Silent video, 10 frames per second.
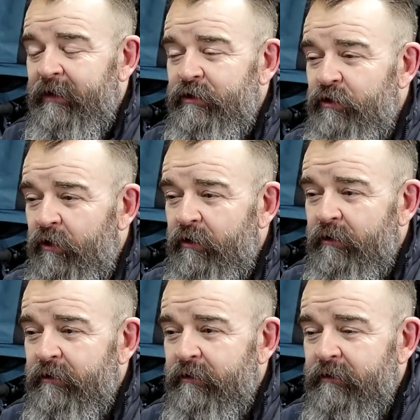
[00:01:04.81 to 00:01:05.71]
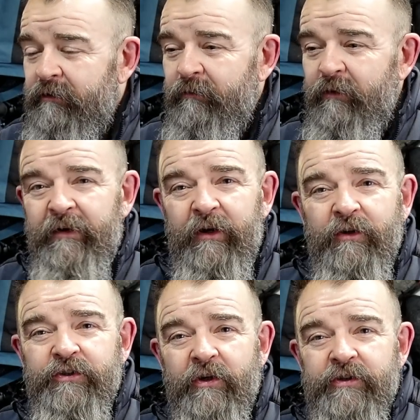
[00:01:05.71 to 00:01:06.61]
So we've had all
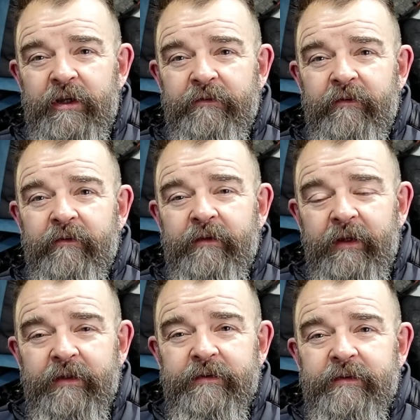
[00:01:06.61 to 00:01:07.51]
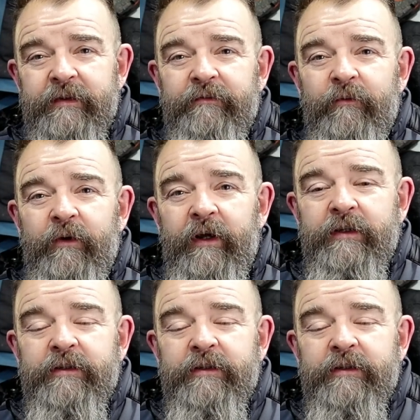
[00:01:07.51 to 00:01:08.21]
sorts of different things and different ways.